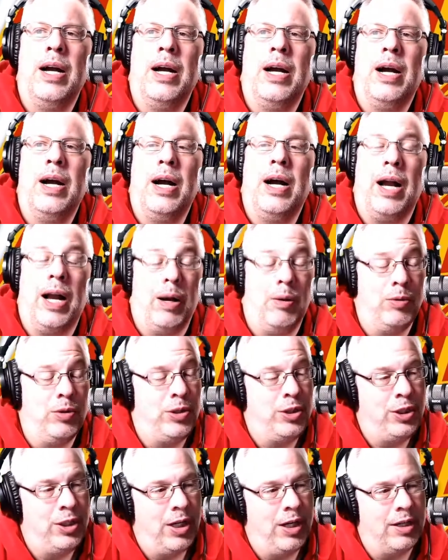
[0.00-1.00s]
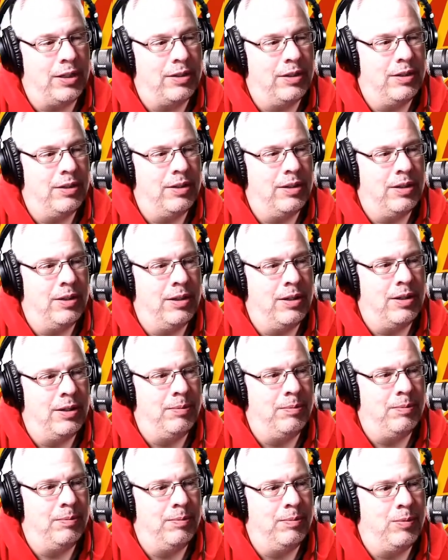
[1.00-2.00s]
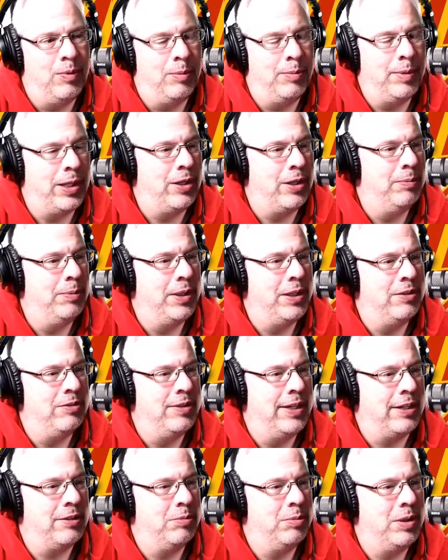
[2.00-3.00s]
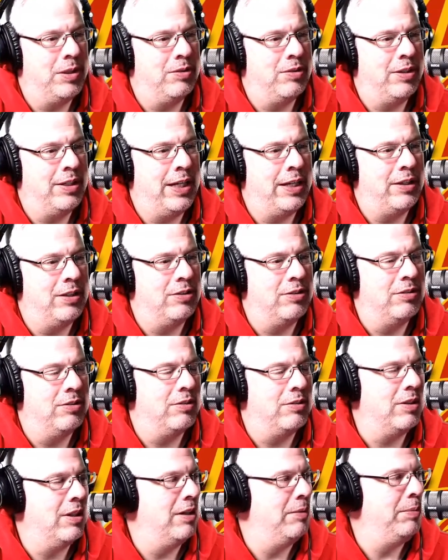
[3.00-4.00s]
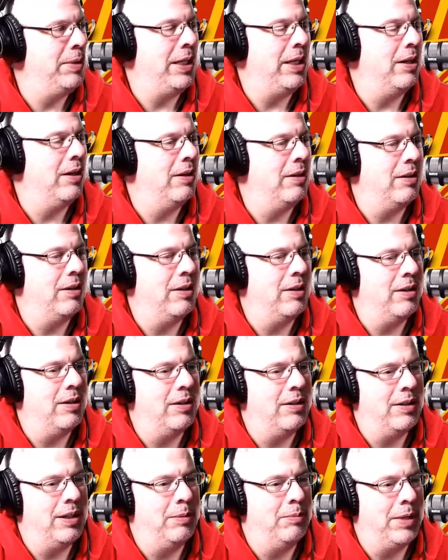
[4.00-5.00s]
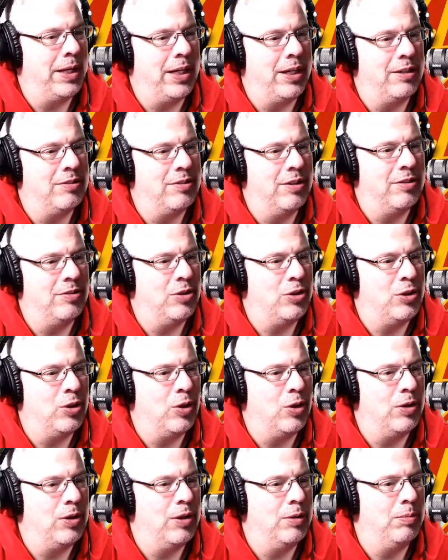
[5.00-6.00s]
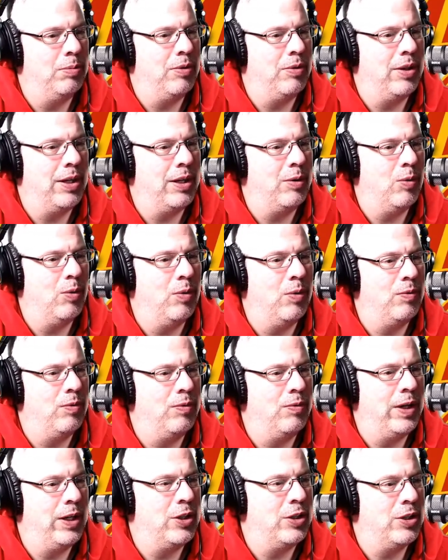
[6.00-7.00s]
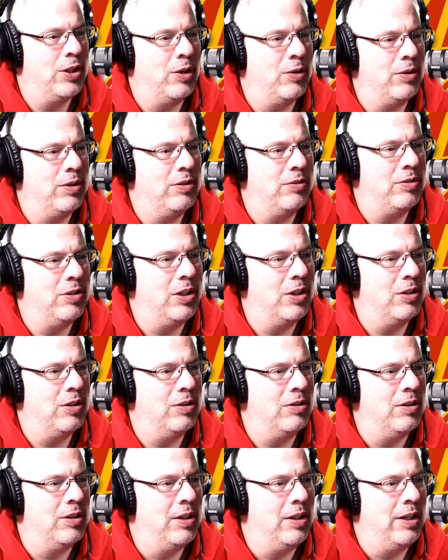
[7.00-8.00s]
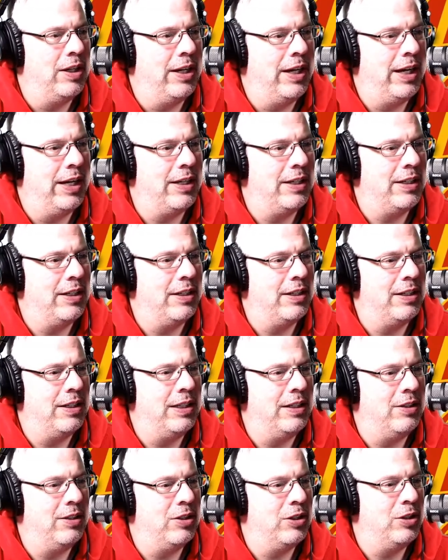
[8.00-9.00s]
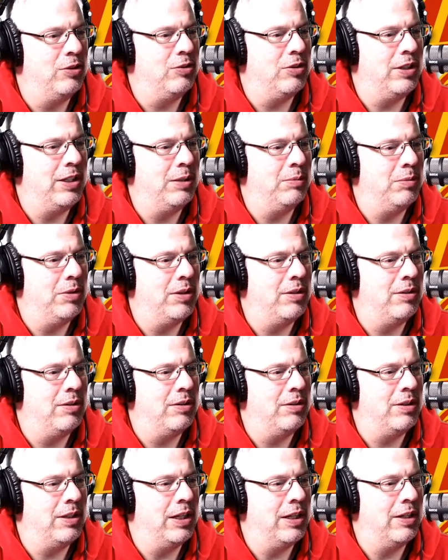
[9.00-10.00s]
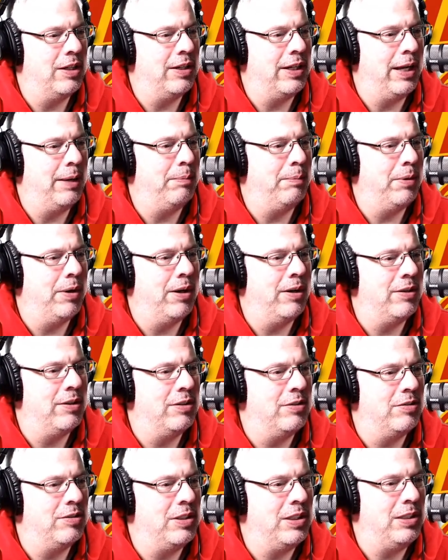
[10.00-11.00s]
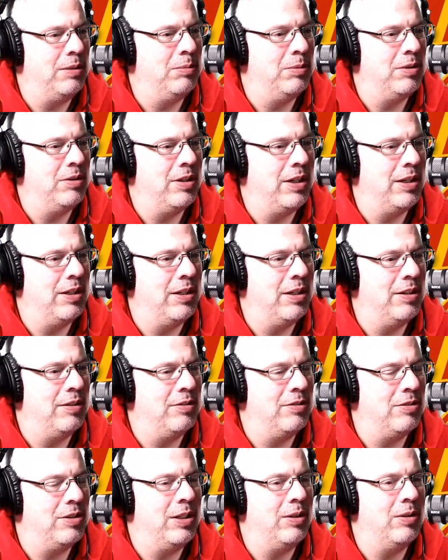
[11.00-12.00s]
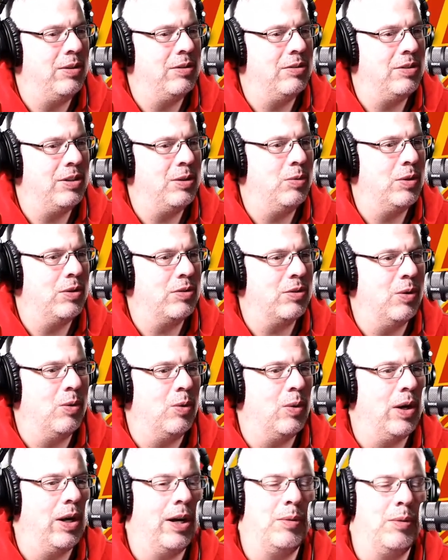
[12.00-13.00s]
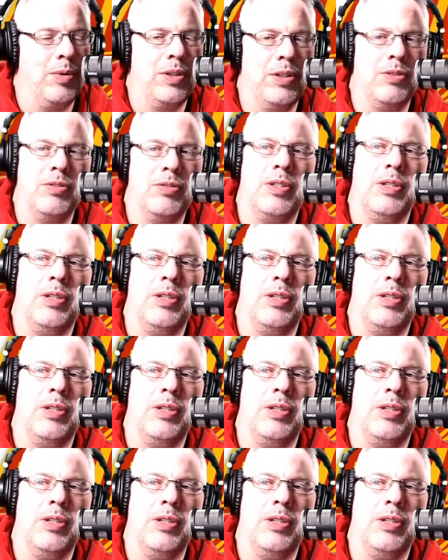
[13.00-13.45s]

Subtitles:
I was shocked. One of my good buddies texted me and said, yeah, this is going to be in my gut says a short-term thing. We'll finish out this year, and they're using him to get a temp on this team and see what's going on with this team.